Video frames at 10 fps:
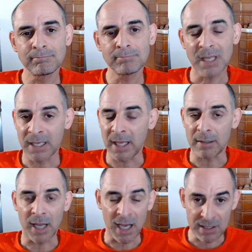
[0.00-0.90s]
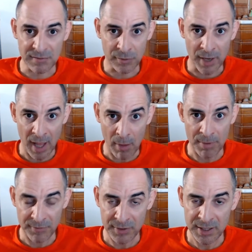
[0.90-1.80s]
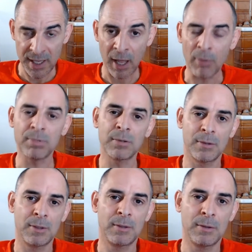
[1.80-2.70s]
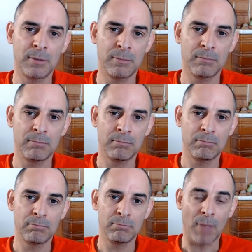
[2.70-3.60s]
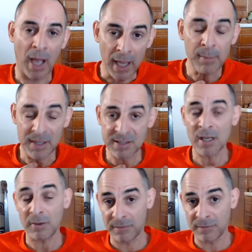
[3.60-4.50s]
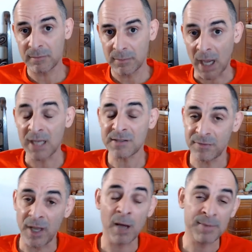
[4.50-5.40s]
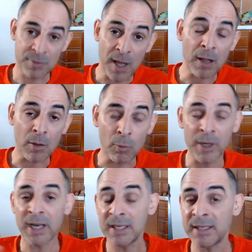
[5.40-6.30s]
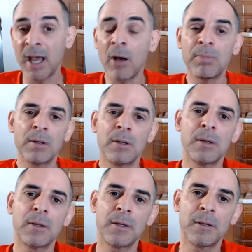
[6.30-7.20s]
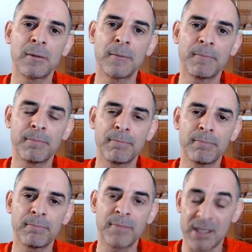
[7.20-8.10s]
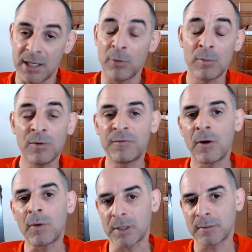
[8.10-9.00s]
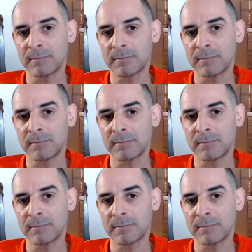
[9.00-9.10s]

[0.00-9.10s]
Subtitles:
And again, ask for help if you need help. I myself ask for help as well when I need help. That's how we move forward.